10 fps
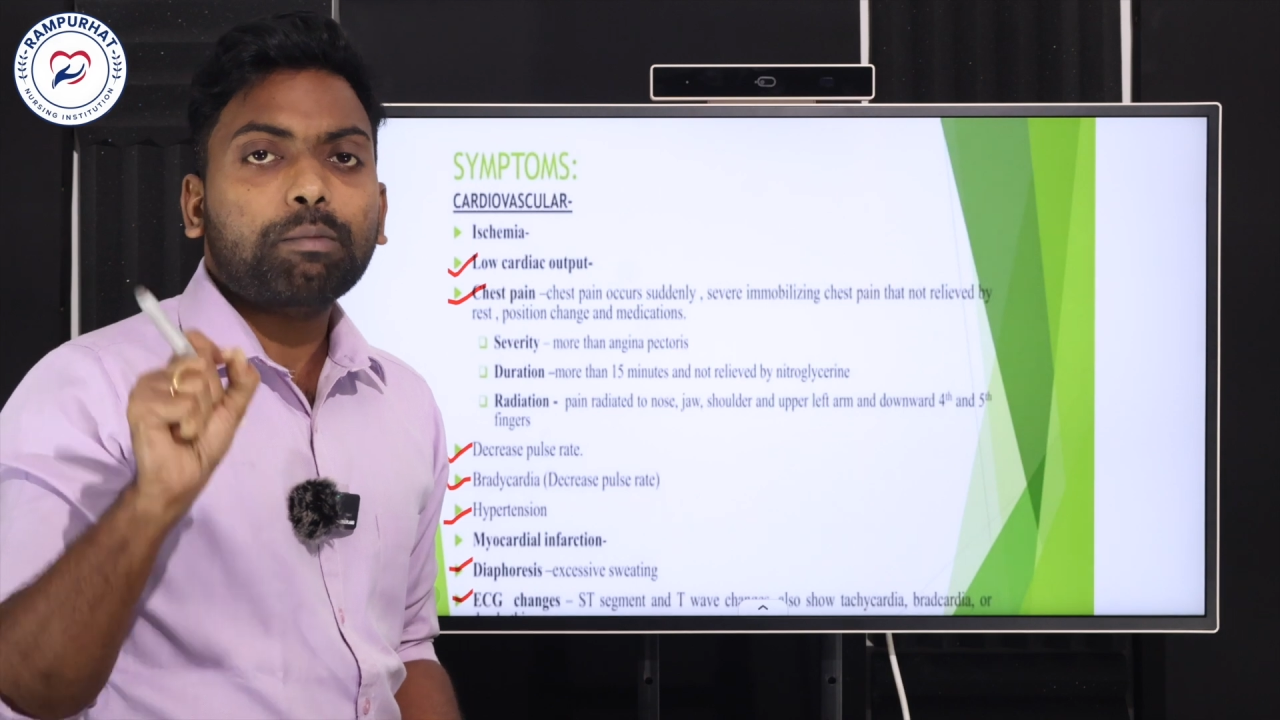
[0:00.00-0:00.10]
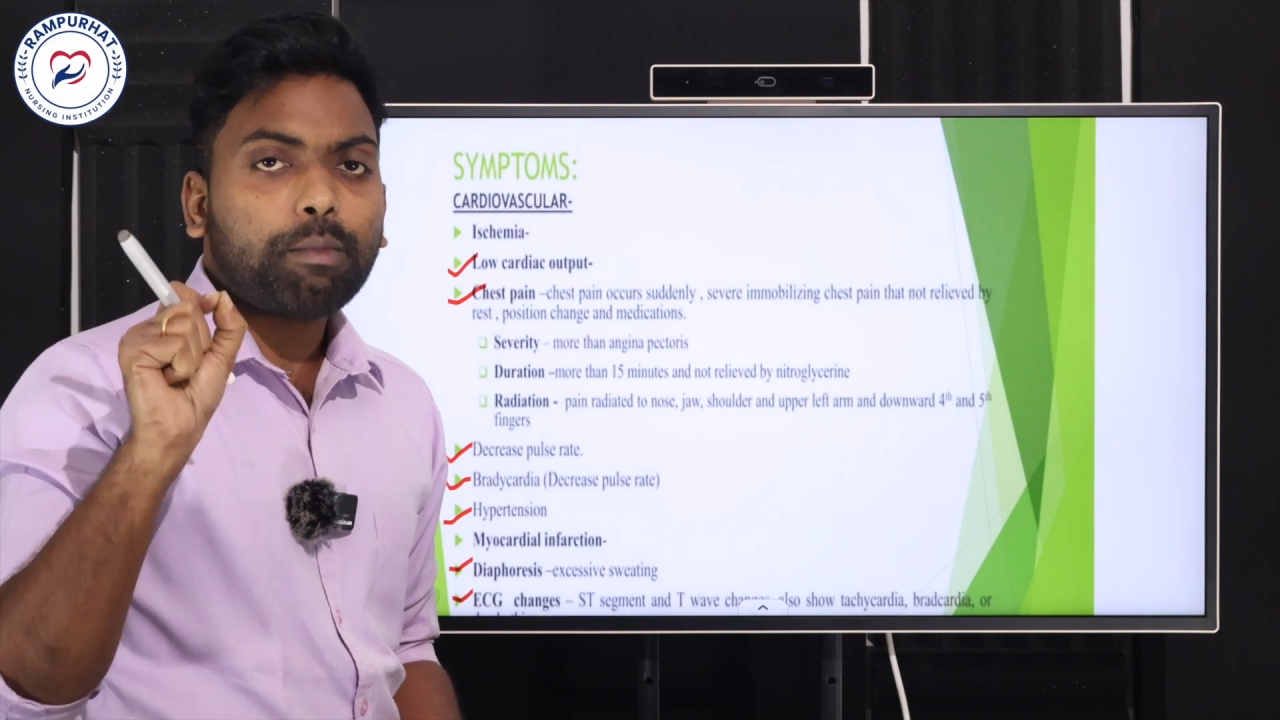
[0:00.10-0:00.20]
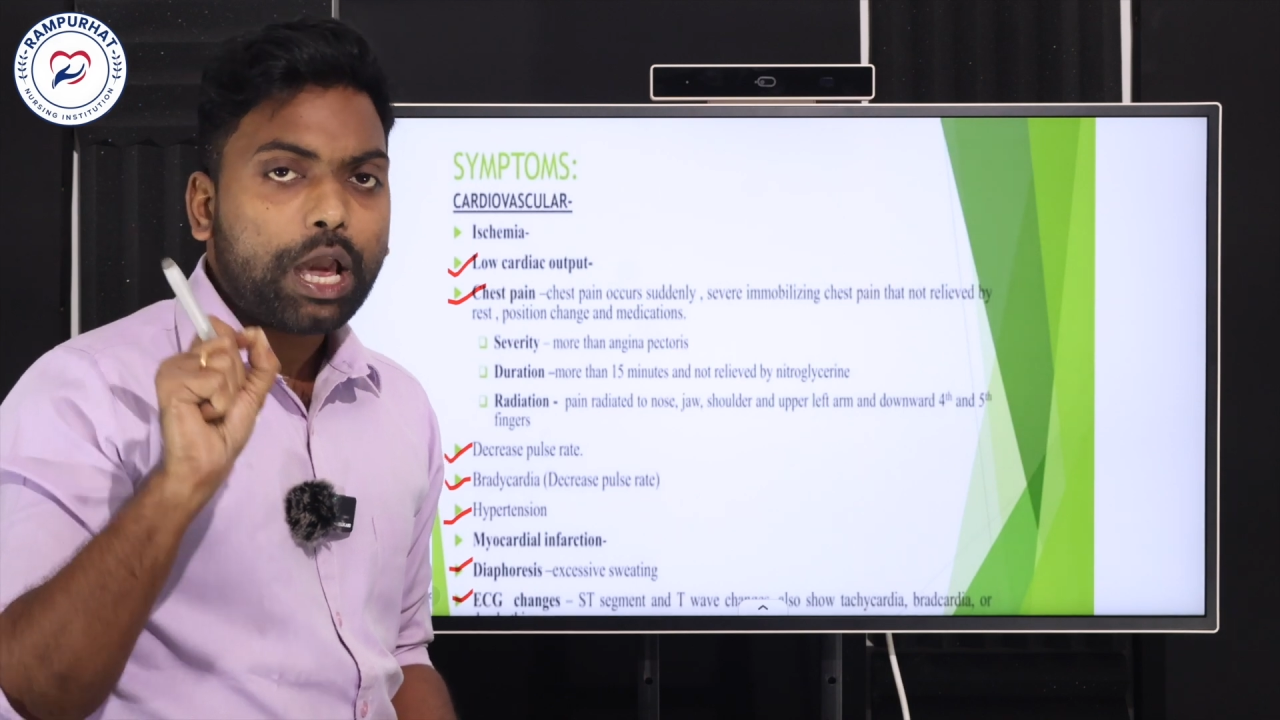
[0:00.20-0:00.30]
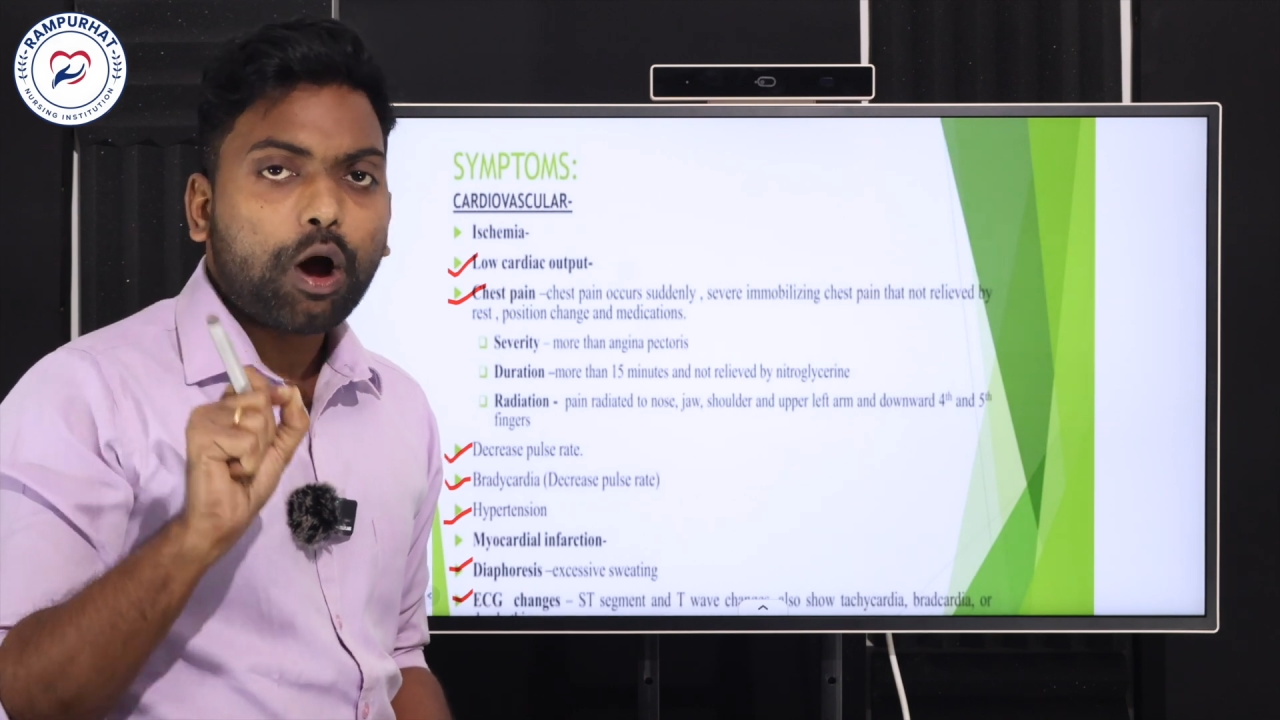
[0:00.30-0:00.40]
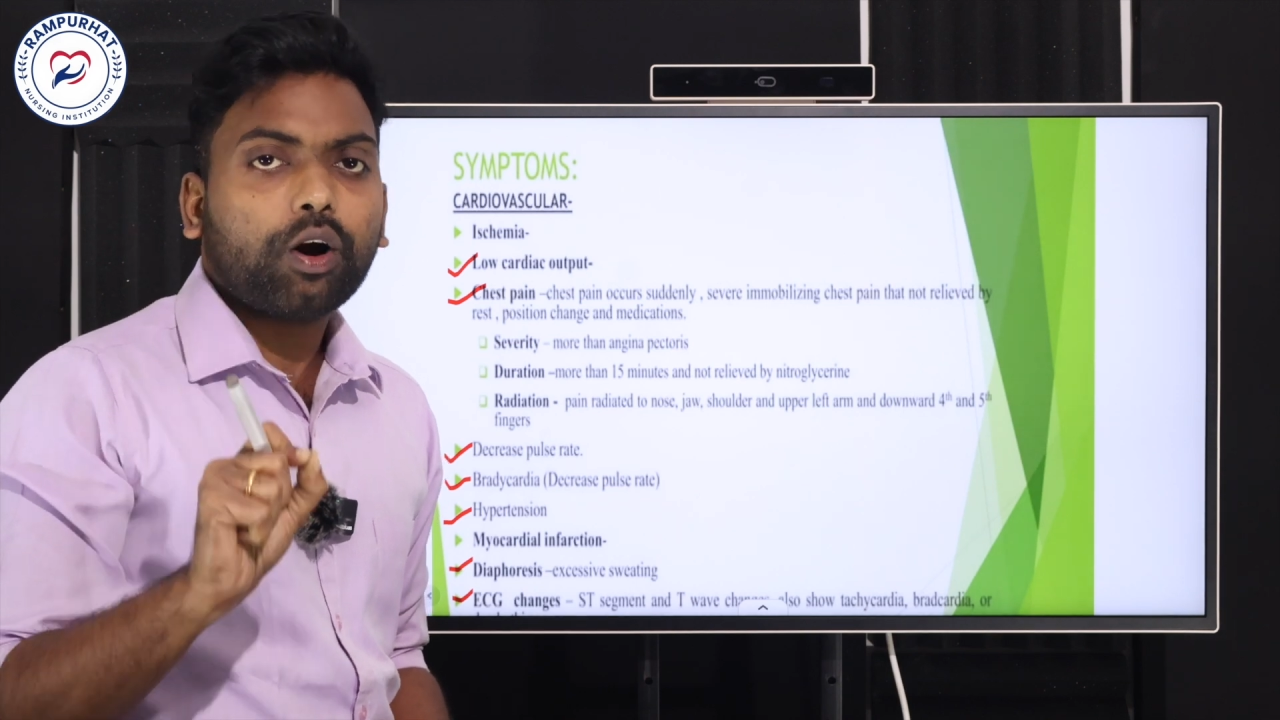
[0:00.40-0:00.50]

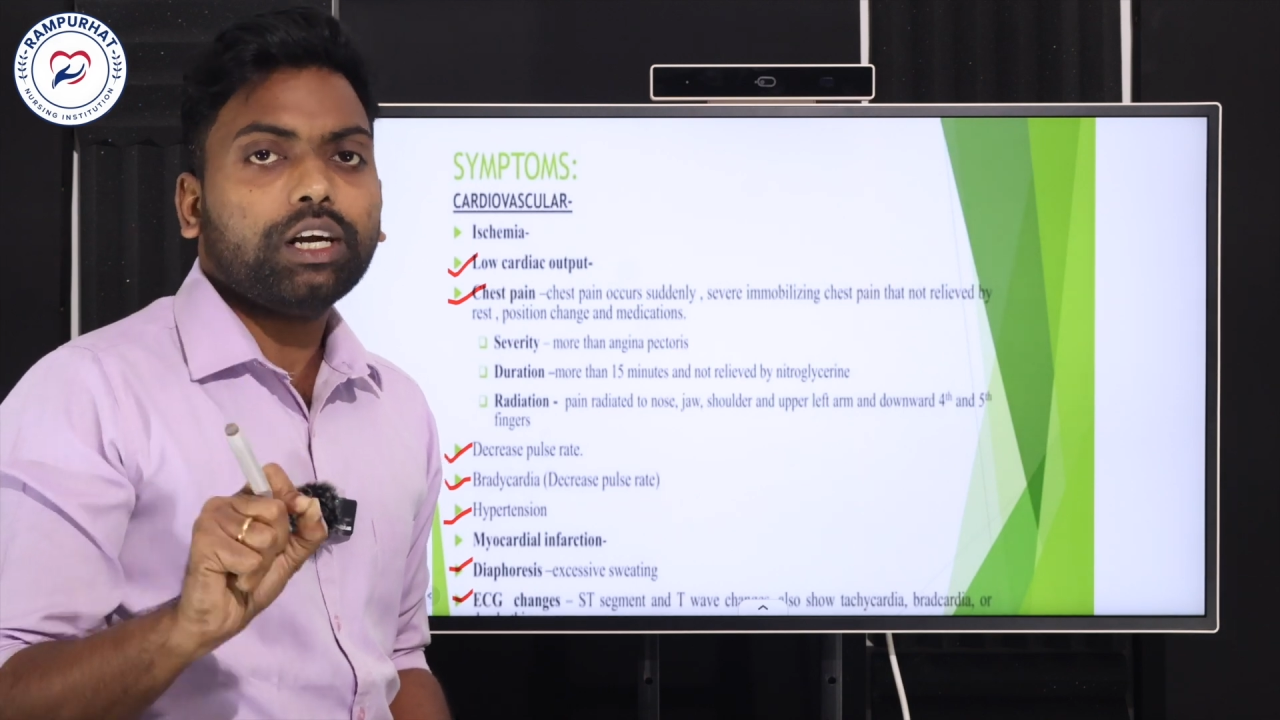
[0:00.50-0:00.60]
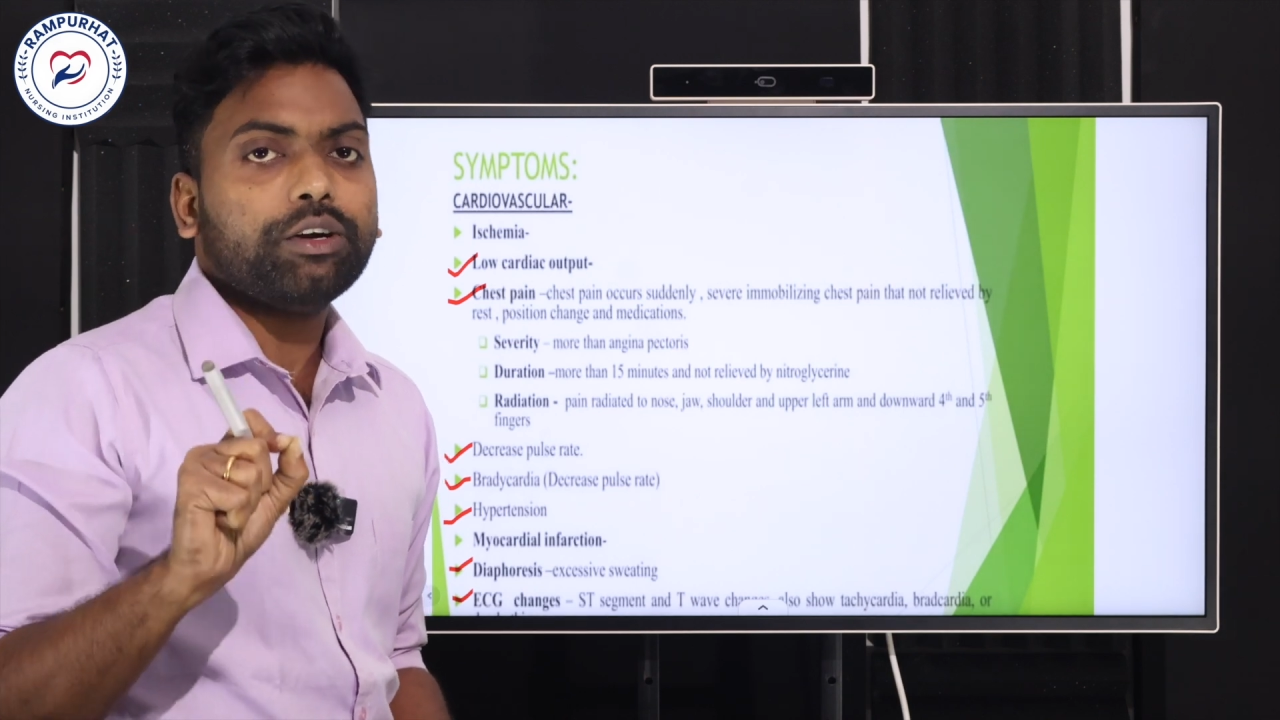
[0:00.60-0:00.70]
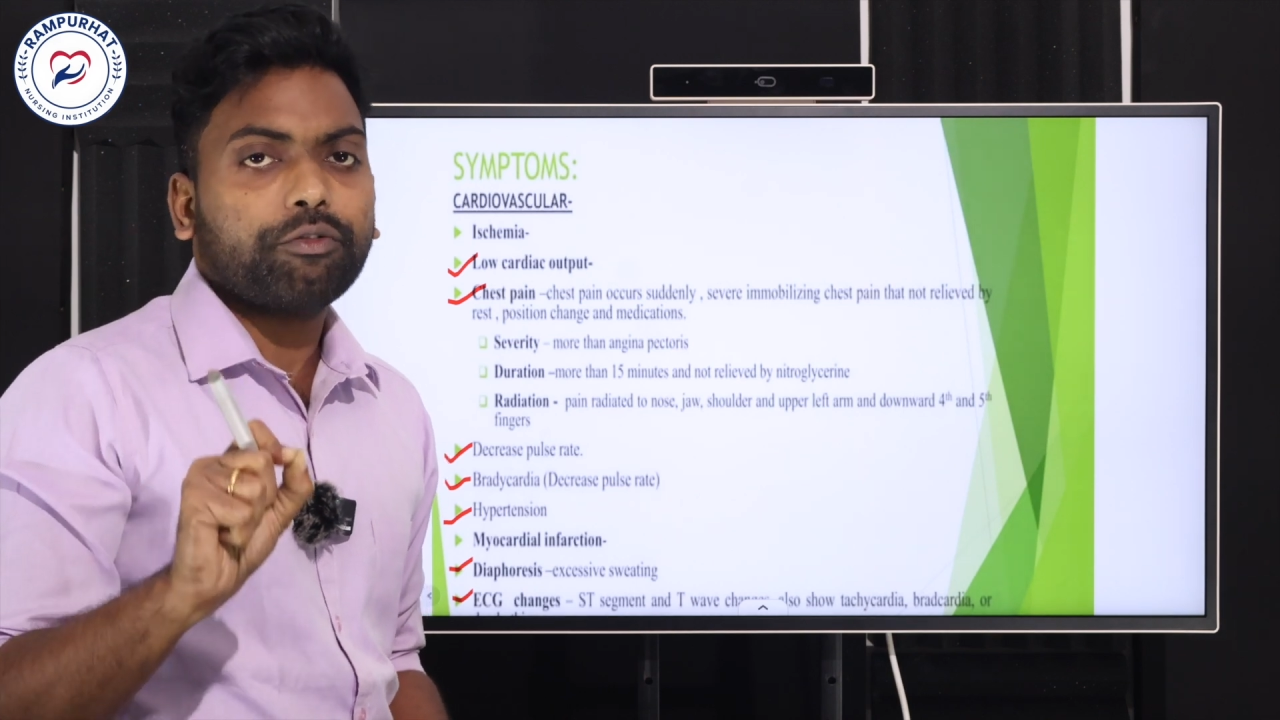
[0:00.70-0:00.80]
myocardial